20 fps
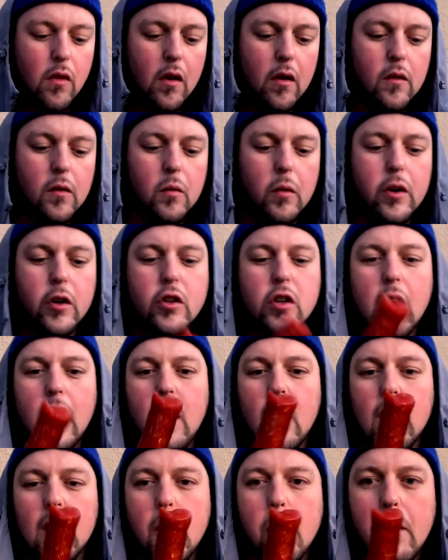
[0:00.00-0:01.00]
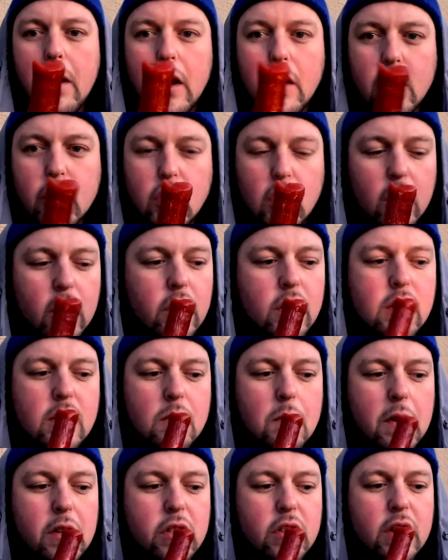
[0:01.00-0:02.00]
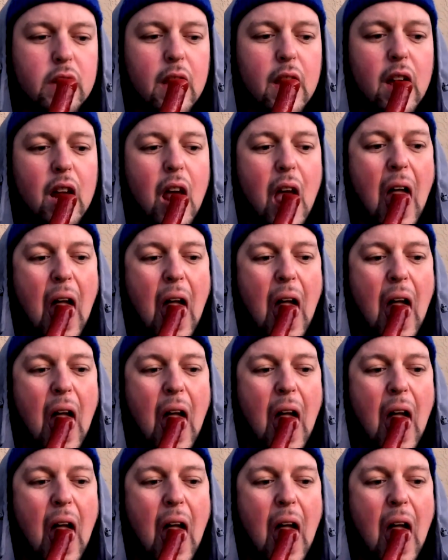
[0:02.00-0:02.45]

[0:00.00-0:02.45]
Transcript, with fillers: when you're trying to eliminate the sugars as much as you can,